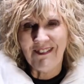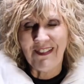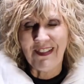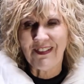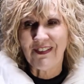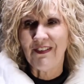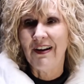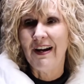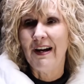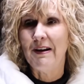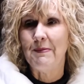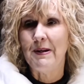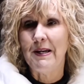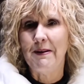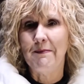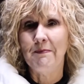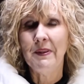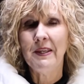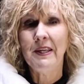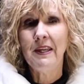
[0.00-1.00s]
want to cry,
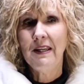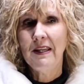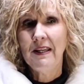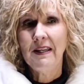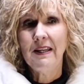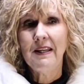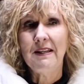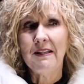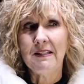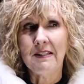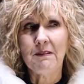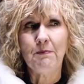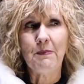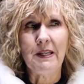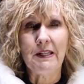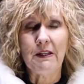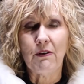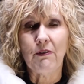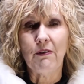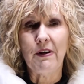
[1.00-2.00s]
but it's
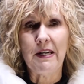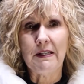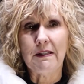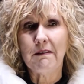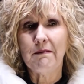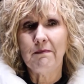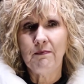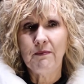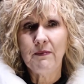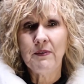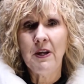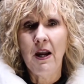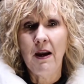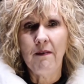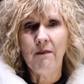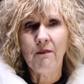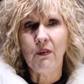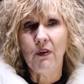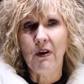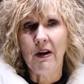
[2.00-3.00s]
been a great
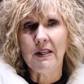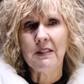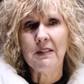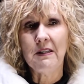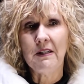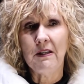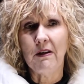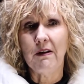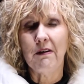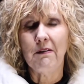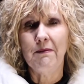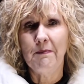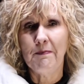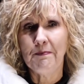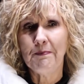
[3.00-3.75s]
time for us here.